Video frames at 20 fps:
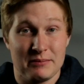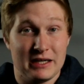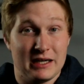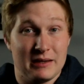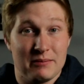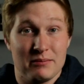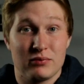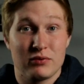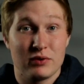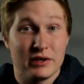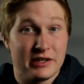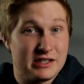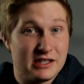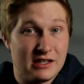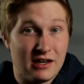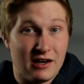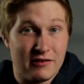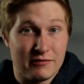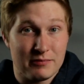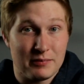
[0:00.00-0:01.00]
be a
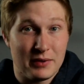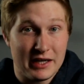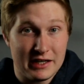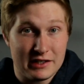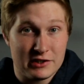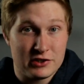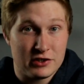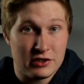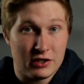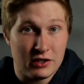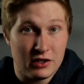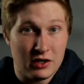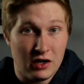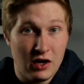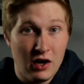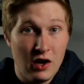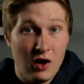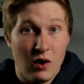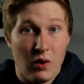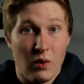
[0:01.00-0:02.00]
printed off
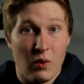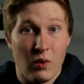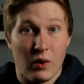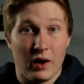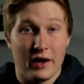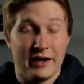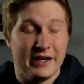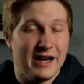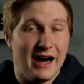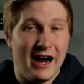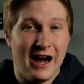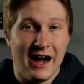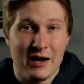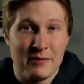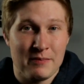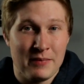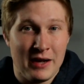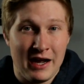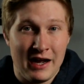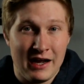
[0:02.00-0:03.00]
picture or an
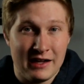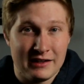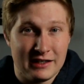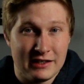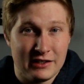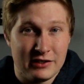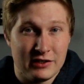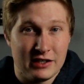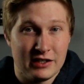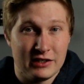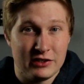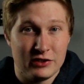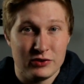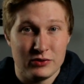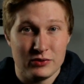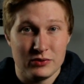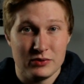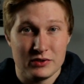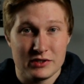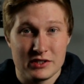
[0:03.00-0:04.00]
iPad that you can
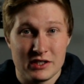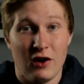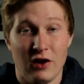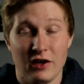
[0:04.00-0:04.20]
use.